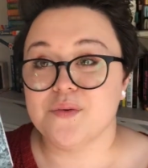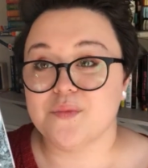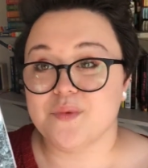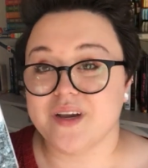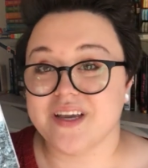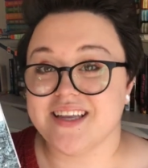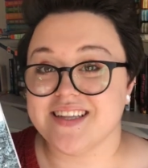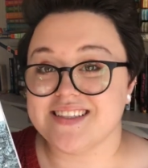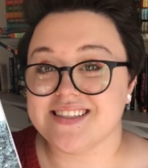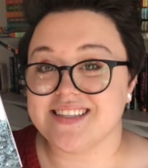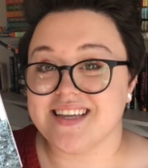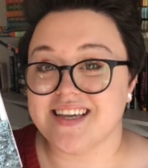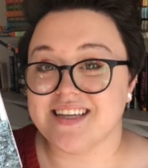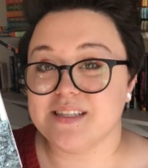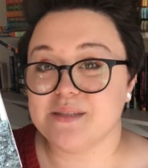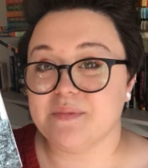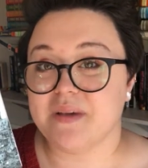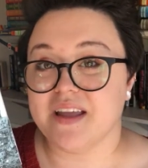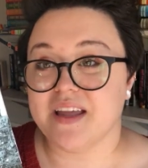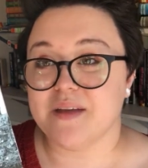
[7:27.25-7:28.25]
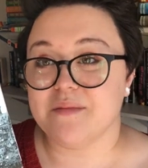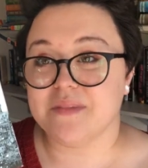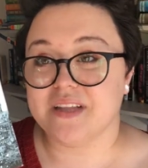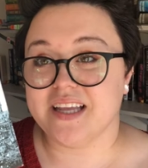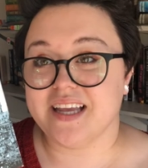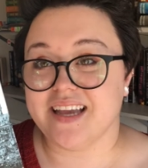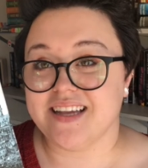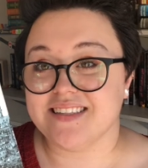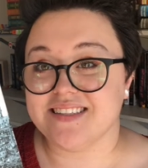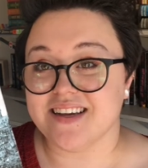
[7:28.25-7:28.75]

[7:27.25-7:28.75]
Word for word: Wicked Saints by Emily A.